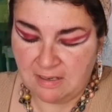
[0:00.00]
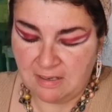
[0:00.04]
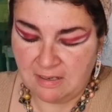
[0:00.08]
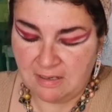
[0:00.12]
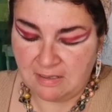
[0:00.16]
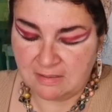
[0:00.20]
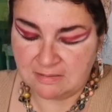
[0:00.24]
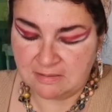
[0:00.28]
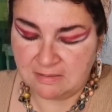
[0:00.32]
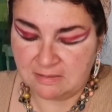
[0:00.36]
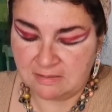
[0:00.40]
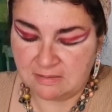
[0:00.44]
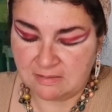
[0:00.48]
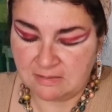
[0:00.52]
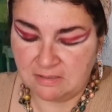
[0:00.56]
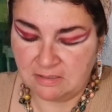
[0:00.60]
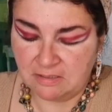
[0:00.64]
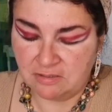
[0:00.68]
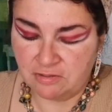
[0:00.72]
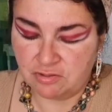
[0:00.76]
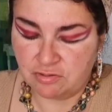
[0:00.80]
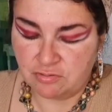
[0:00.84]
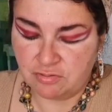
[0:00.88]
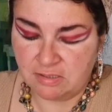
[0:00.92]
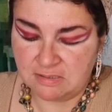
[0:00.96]
I like that
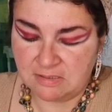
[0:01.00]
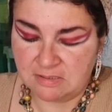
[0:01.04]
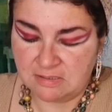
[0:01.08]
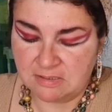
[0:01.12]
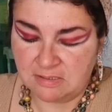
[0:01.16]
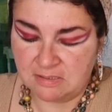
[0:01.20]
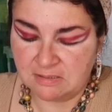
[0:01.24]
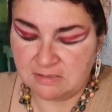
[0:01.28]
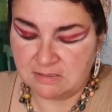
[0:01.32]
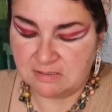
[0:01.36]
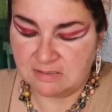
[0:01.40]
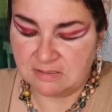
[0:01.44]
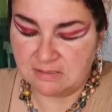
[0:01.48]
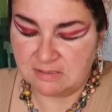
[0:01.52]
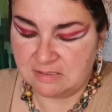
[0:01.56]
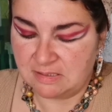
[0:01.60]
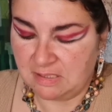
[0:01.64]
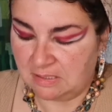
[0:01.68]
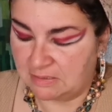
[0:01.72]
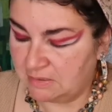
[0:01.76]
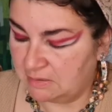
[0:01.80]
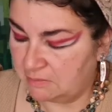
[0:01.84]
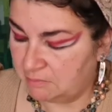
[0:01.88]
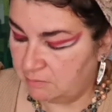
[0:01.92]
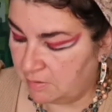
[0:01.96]
interesting
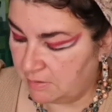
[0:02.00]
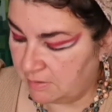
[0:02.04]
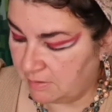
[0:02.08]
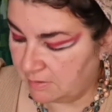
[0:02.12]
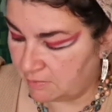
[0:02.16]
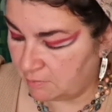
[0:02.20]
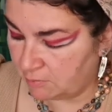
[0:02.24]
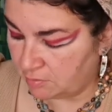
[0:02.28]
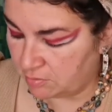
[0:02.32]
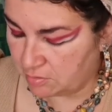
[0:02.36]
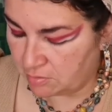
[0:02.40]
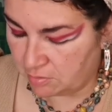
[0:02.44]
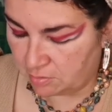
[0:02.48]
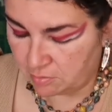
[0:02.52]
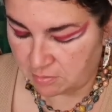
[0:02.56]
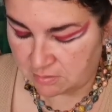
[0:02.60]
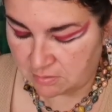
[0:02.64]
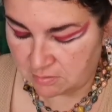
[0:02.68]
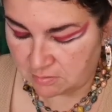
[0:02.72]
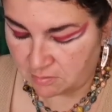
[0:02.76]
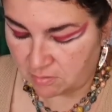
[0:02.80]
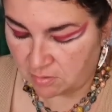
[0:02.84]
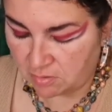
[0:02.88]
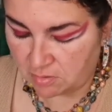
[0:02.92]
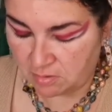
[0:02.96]
satin blink which
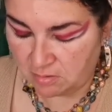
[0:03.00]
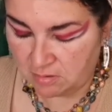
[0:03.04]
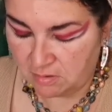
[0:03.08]
looks